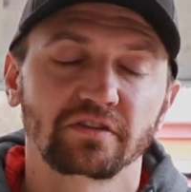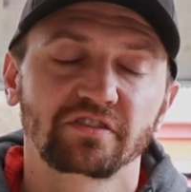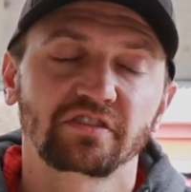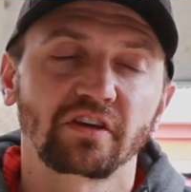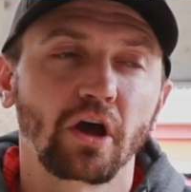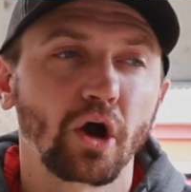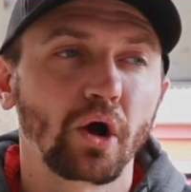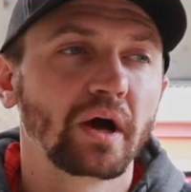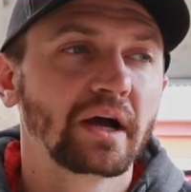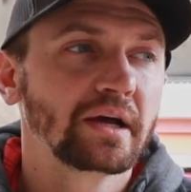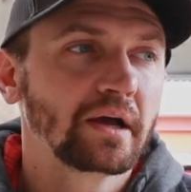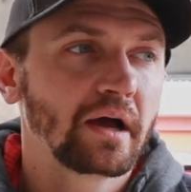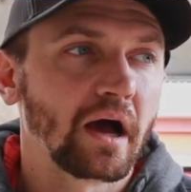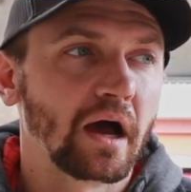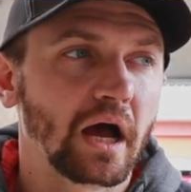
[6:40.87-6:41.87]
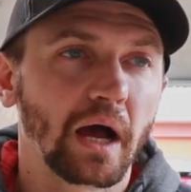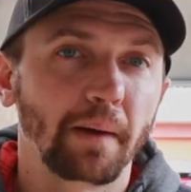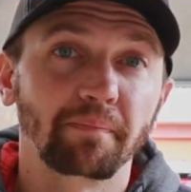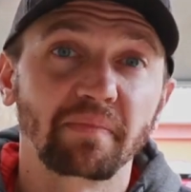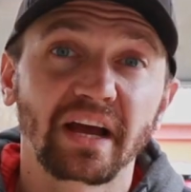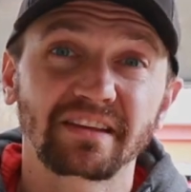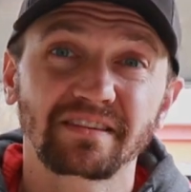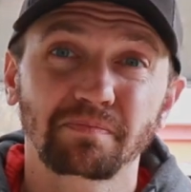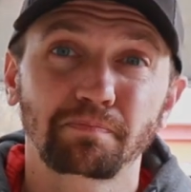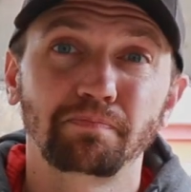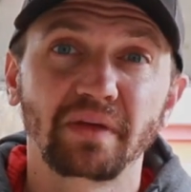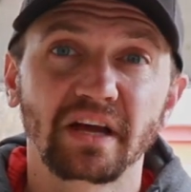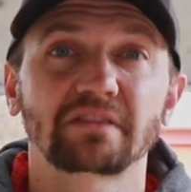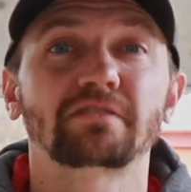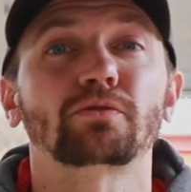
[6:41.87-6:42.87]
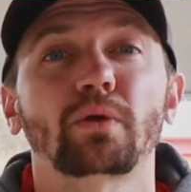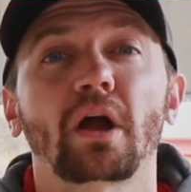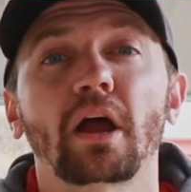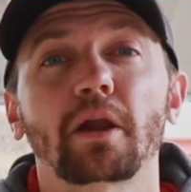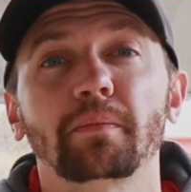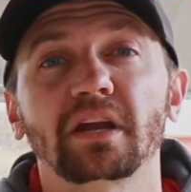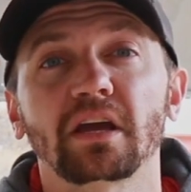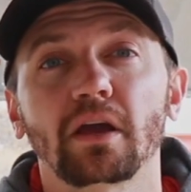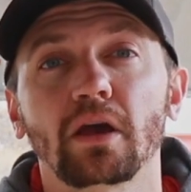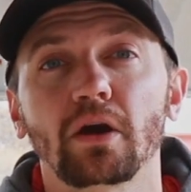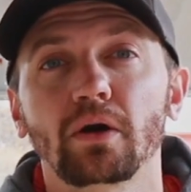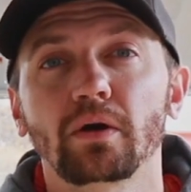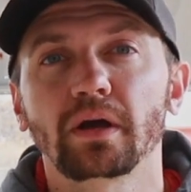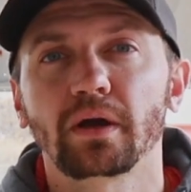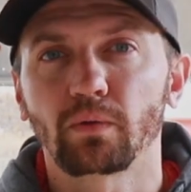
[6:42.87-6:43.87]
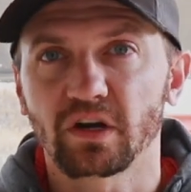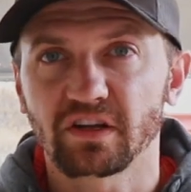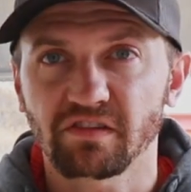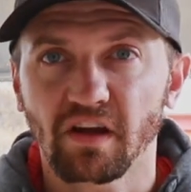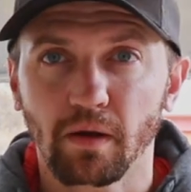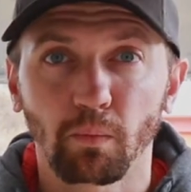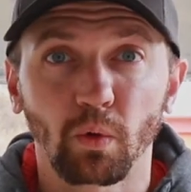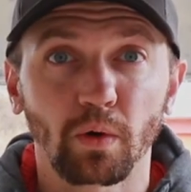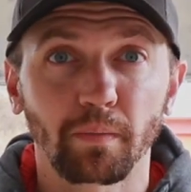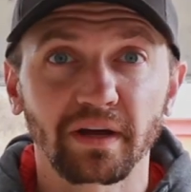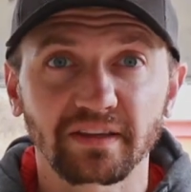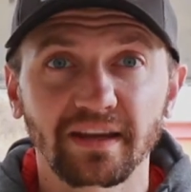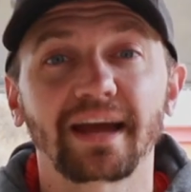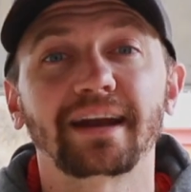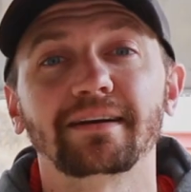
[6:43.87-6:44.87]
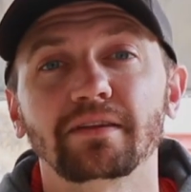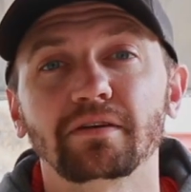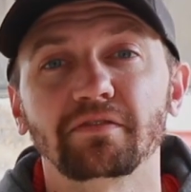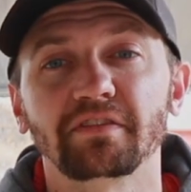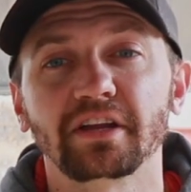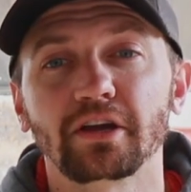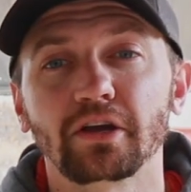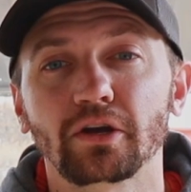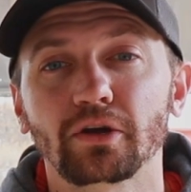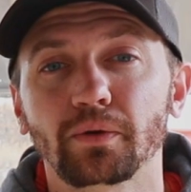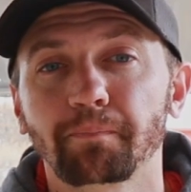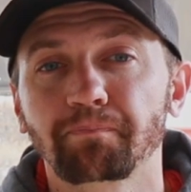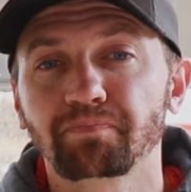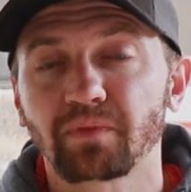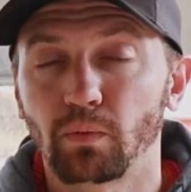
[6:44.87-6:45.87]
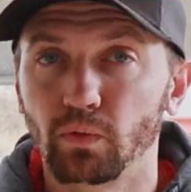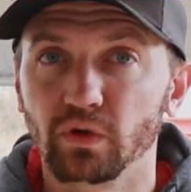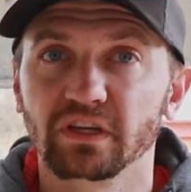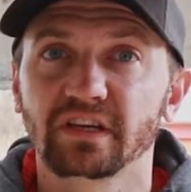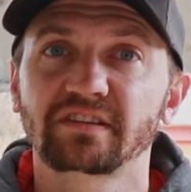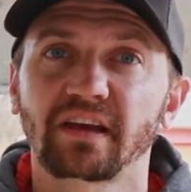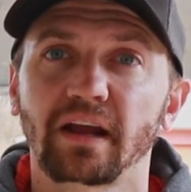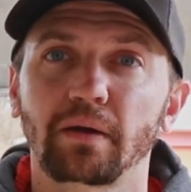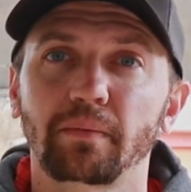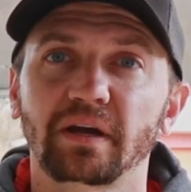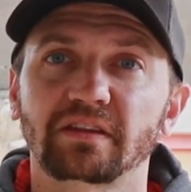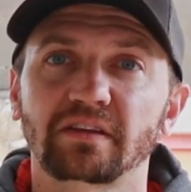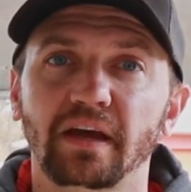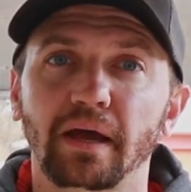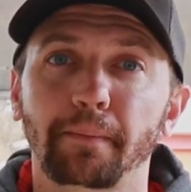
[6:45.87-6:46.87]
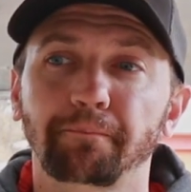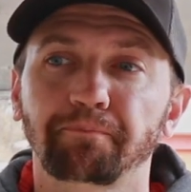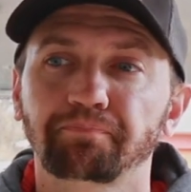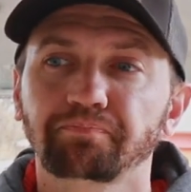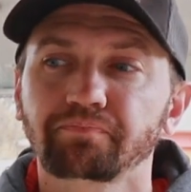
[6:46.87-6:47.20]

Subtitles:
So that's the route I'm going to go, and we're going to talk more about that in another video. I'm really excited about that.